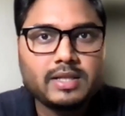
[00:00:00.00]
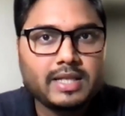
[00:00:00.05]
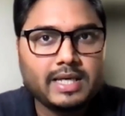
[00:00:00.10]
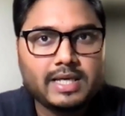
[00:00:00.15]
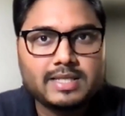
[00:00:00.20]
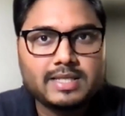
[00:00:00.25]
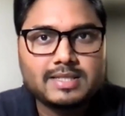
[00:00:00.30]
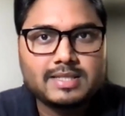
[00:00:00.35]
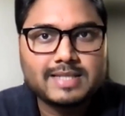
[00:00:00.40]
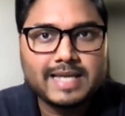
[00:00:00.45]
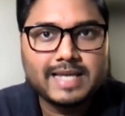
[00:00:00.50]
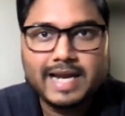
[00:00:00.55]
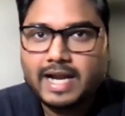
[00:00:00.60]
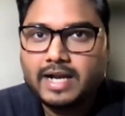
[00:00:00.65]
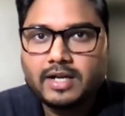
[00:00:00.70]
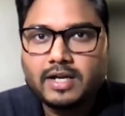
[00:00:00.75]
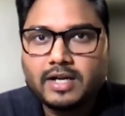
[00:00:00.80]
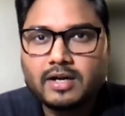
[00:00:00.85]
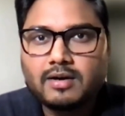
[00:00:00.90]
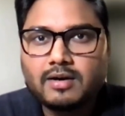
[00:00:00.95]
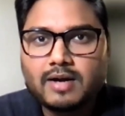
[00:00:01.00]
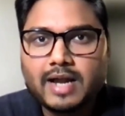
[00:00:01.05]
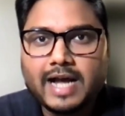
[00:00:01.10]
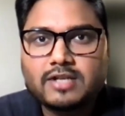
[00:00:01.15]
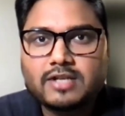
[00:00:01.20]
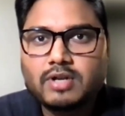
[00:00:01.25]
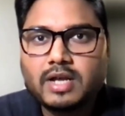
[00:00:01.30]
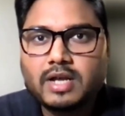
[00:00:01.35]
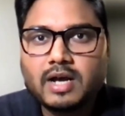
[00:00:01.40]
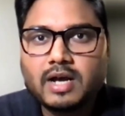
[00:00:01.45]
The second year
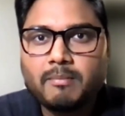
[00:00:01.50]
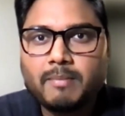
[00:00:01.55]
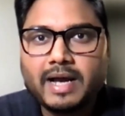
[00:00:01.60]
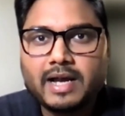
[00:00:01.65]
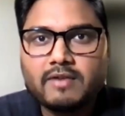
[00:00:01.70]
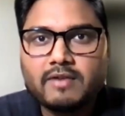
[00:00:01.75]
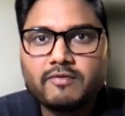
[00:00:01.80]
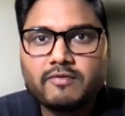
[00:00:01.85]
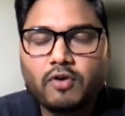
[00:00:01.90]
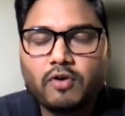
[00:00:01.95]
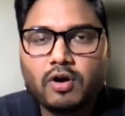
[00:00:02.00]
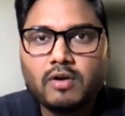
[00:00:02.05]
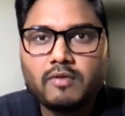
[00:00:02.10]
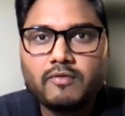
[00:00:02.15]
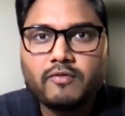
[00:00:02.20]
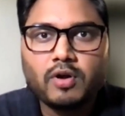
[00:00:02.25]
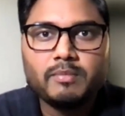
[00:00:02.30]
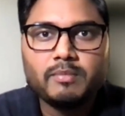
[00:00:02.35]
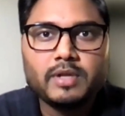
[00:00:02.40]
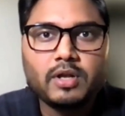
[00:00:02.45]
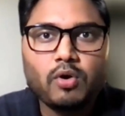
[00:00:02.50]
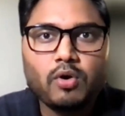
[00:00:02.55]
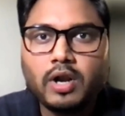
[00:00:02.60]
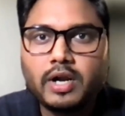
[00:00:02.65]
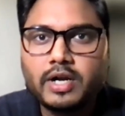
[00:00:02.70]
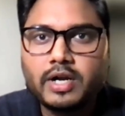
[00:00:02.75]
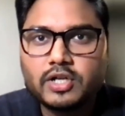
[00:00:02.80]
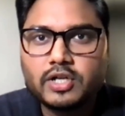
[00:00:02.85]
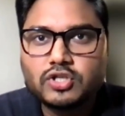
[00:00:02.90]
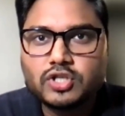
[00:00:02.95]
actually come back in fall from their all
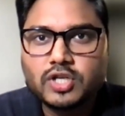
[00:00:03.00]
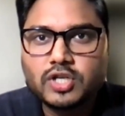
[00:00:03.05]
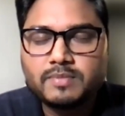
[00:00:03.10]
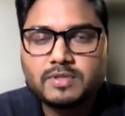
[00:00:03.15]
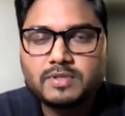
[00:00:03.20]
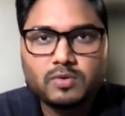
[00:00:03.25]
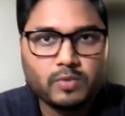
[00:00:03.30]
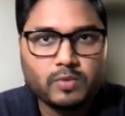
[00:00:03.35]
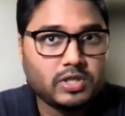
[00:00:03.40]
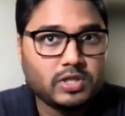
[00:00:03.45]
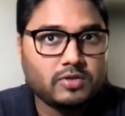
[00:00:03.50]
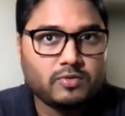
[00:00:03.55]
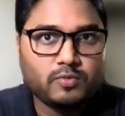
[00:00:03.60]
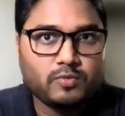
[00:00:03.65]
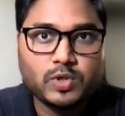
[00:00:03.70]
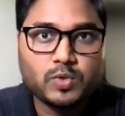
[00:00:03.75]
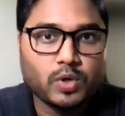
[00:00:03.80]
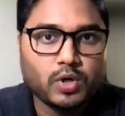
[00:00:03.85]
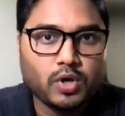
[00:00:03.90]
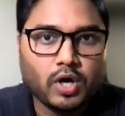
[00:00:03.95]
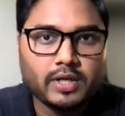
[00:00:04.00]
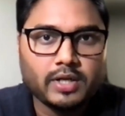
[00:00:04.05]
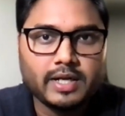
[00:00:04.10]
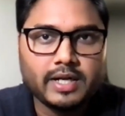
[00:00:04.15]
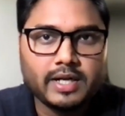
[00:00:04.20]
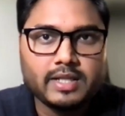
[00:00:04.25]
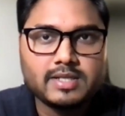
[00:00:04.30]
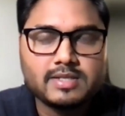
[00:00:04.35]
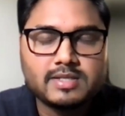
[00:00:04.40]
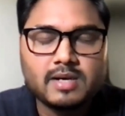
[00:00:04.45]
internships, which were not
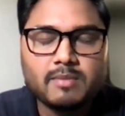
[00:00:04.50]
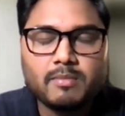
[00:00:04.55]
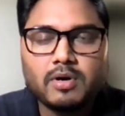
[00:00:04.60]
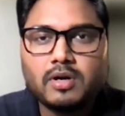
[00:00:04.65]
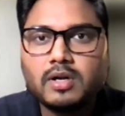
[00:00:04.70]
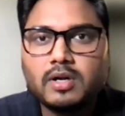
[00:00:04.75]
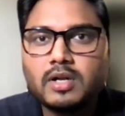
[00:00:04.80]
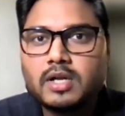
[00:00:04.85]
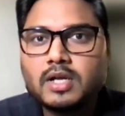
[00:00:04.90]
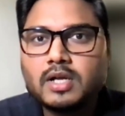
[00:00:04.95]
there in the summer.